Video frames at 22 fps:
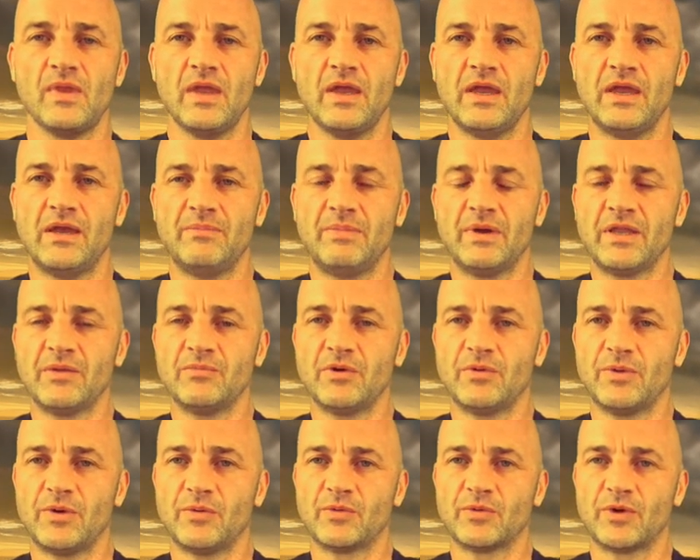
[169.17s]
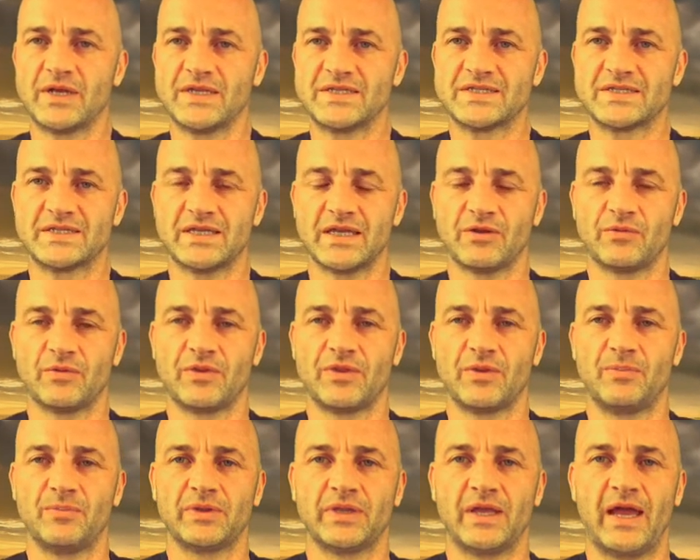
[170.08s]
but at the moment we want to stick with
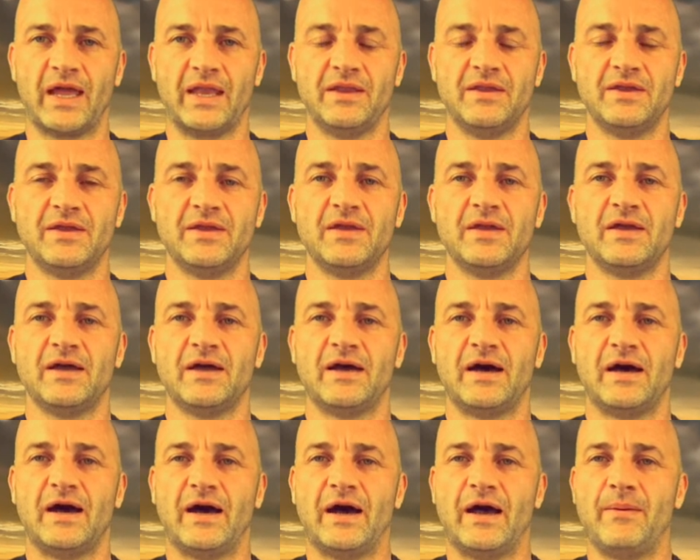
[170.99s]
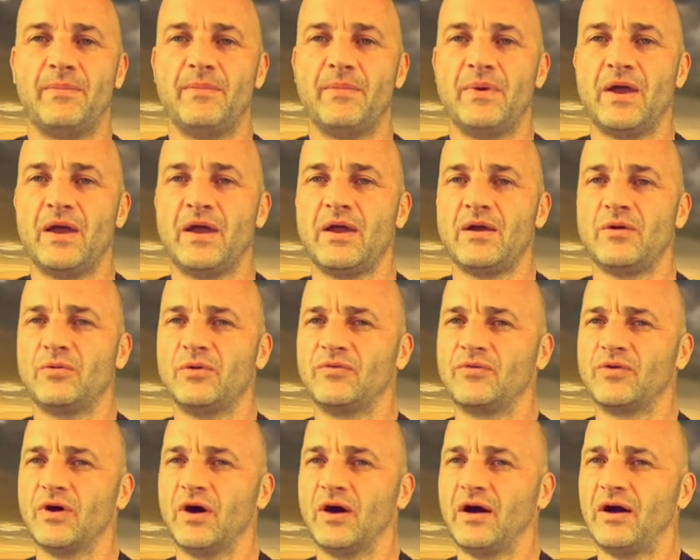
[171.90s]
the plan. We've
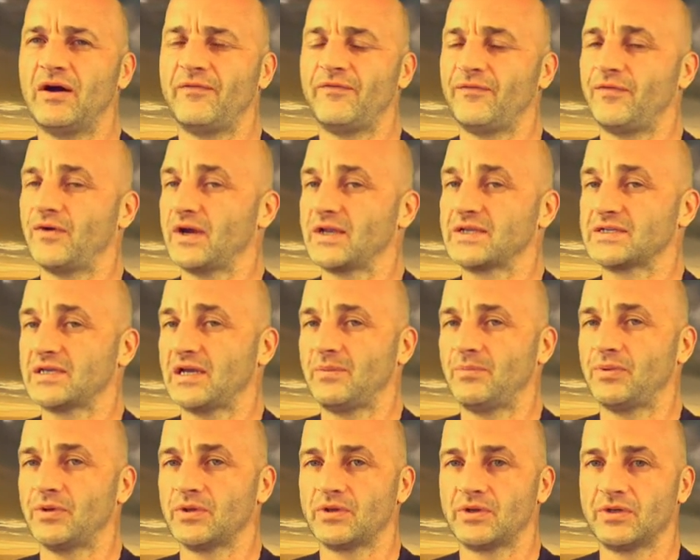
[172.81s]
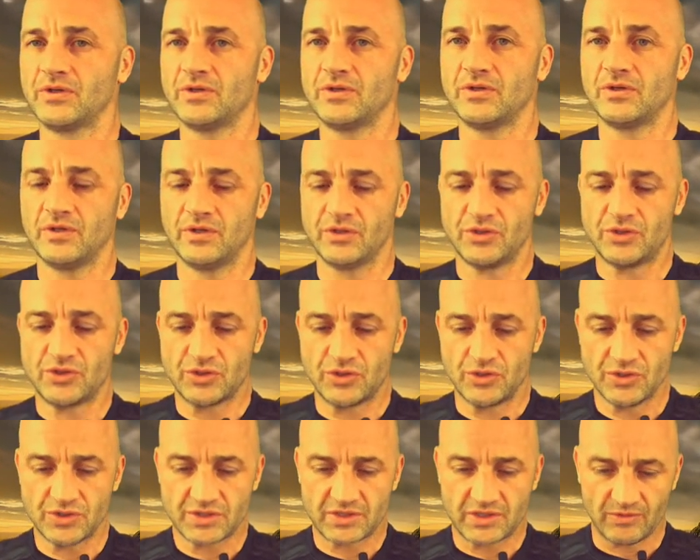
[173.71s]
got, for example, on
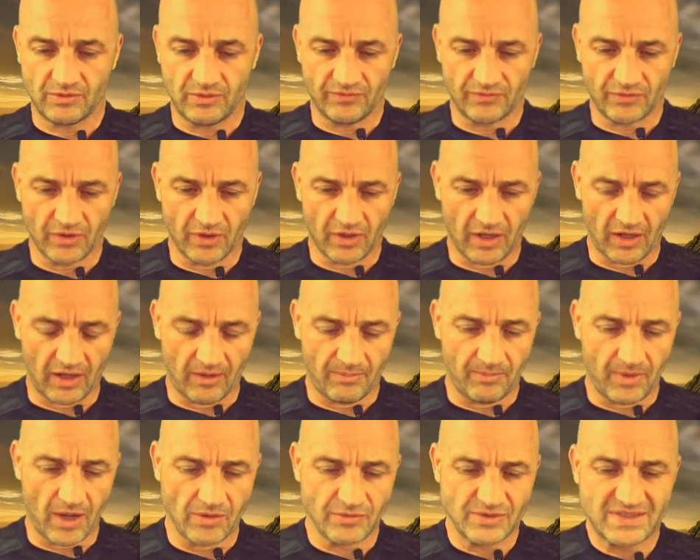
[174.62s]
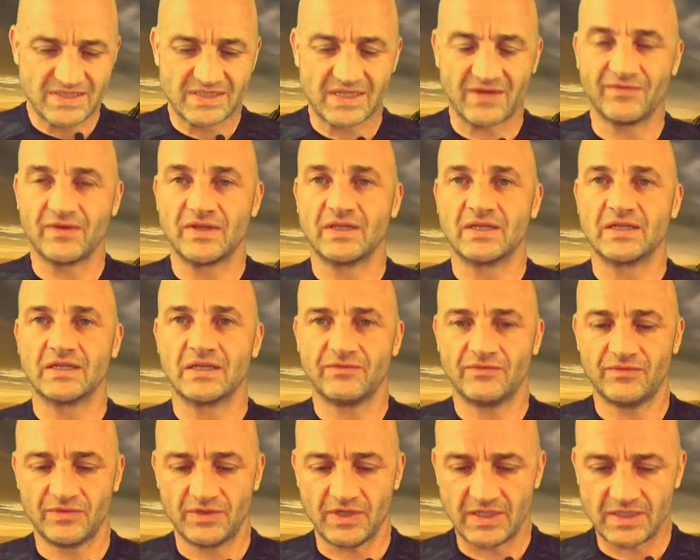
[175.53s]
Tuesday we've got about 7
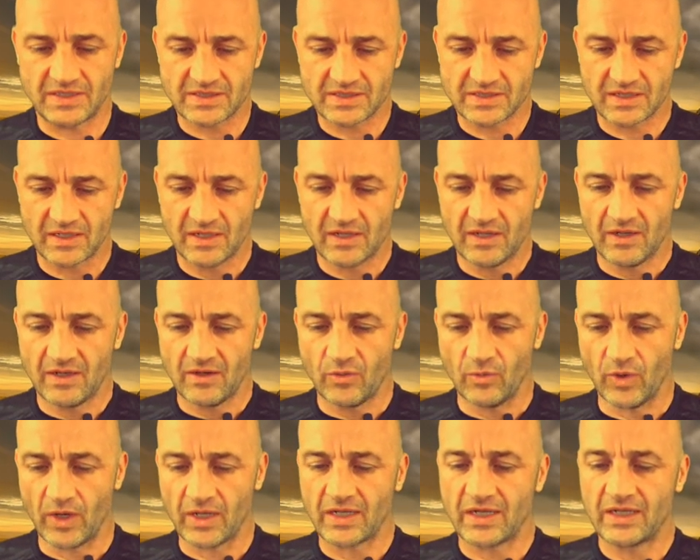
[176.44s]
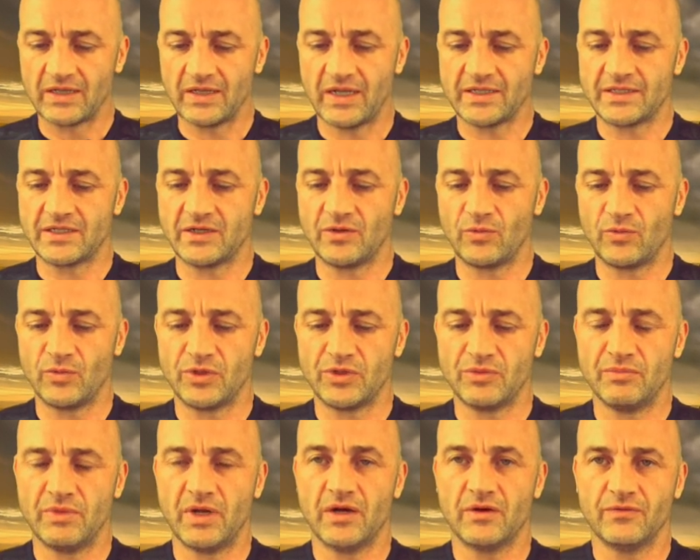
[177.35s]
deliveries, 1 collecting at
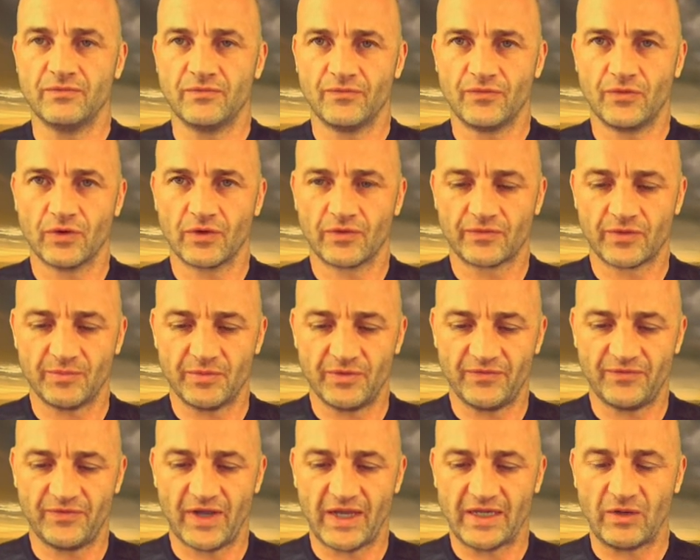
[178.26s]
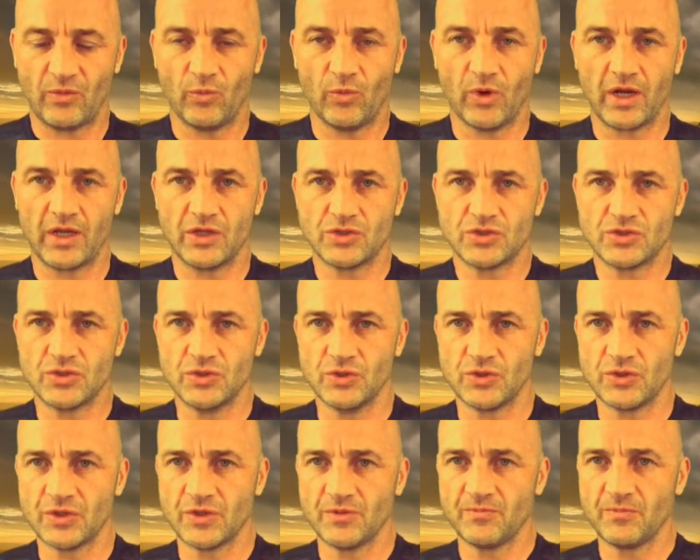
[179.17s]
Woodmill, 4 from the Vine and 1 at
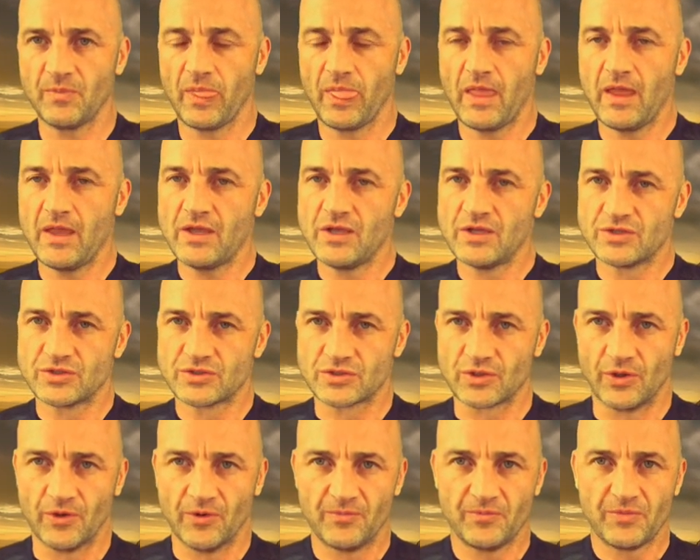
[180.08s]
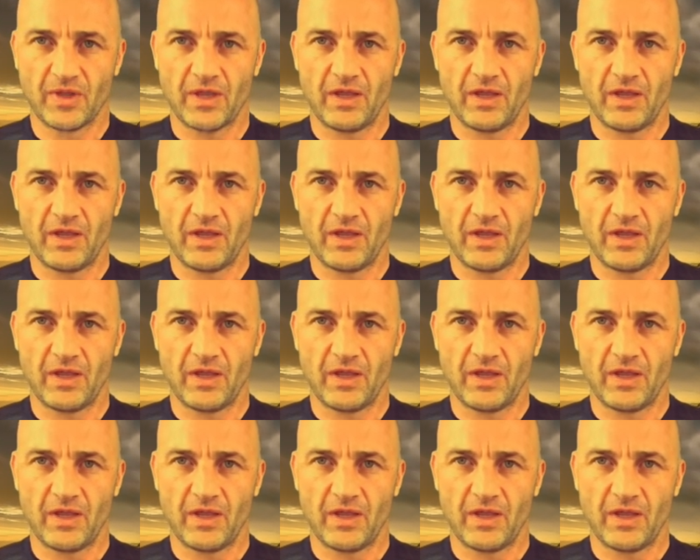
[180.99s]
Tuch. So